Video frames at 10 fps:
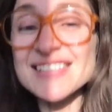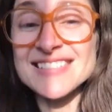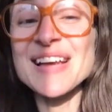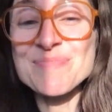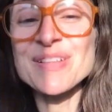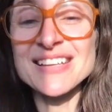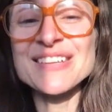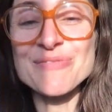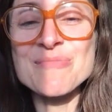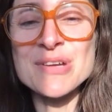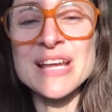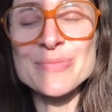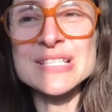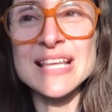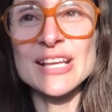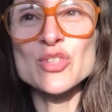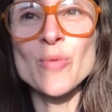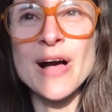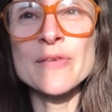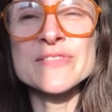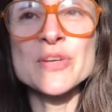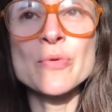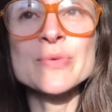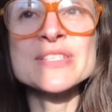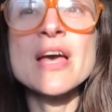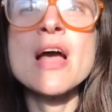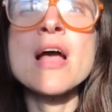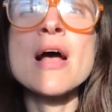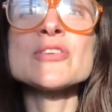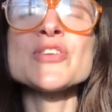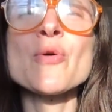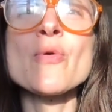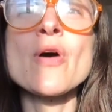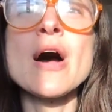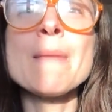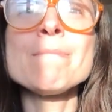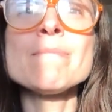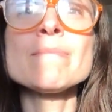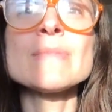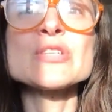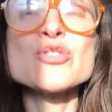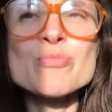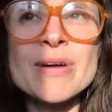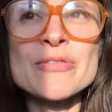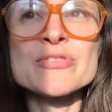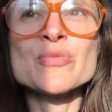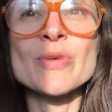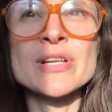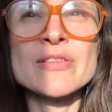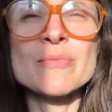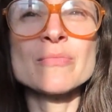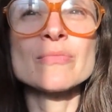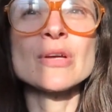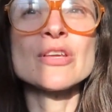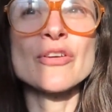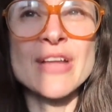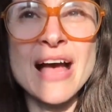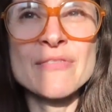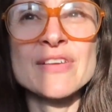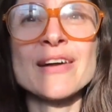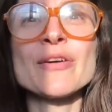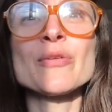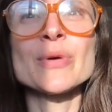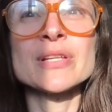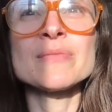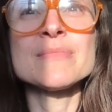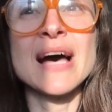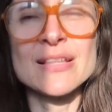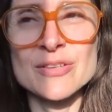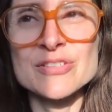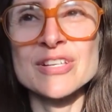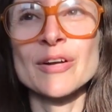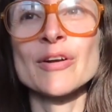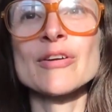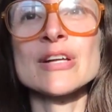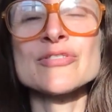Yes, I played it from when I was like 12. So it was. So my two brothers, one of them a year and a half younger, one of them 9 years younger.